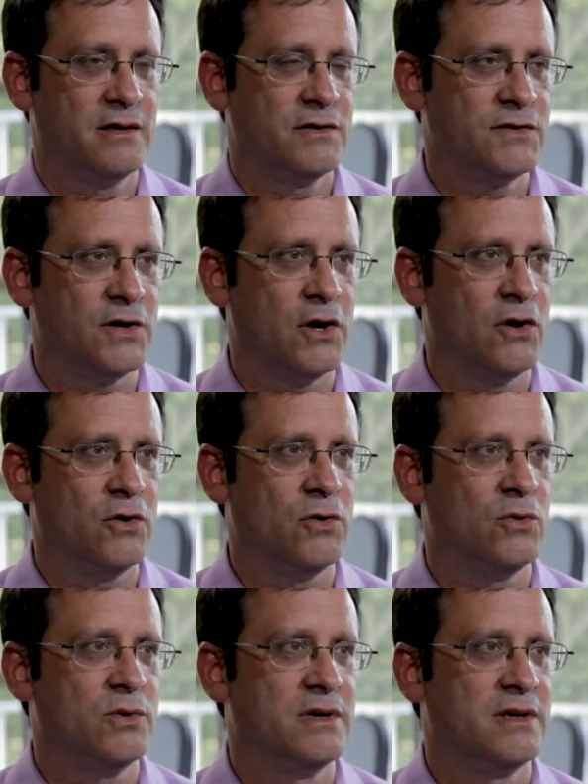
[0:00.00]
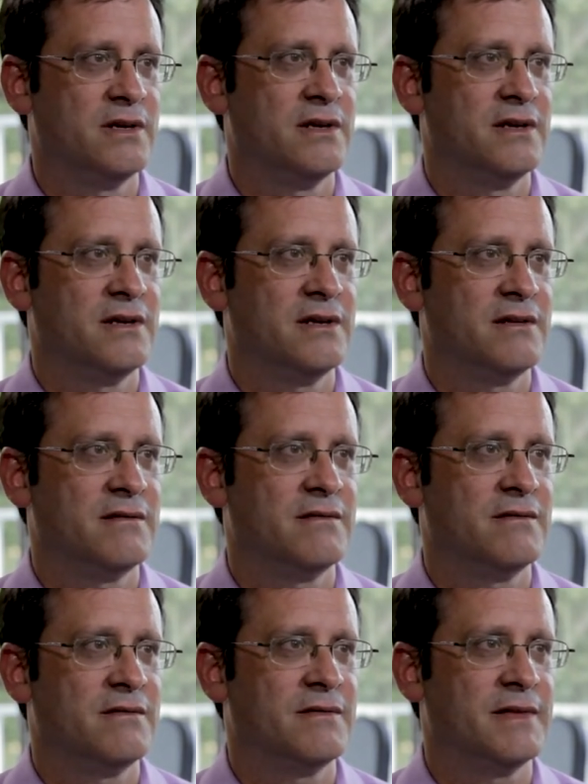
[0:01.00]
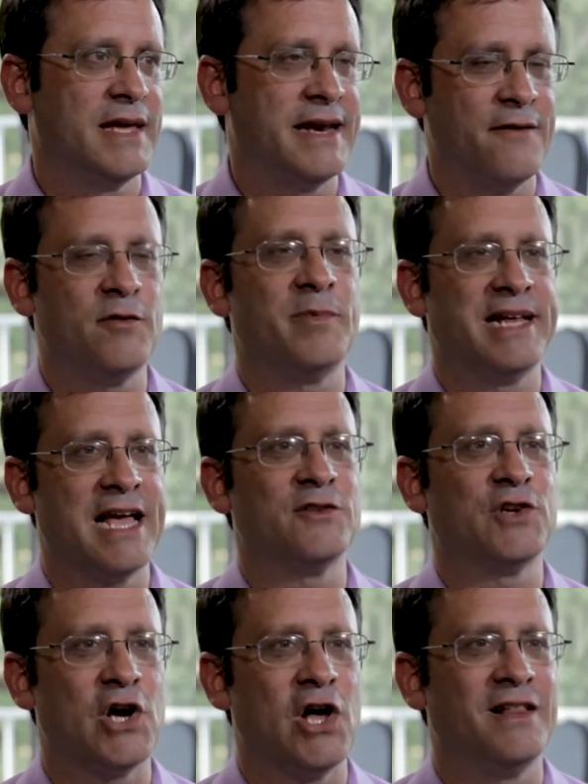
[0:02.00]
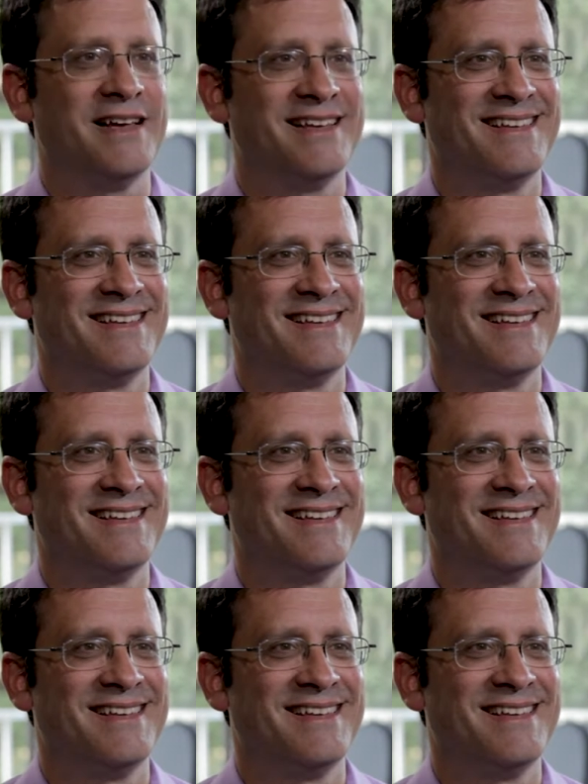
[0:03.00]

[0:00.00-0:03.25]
So then everybody has a calling.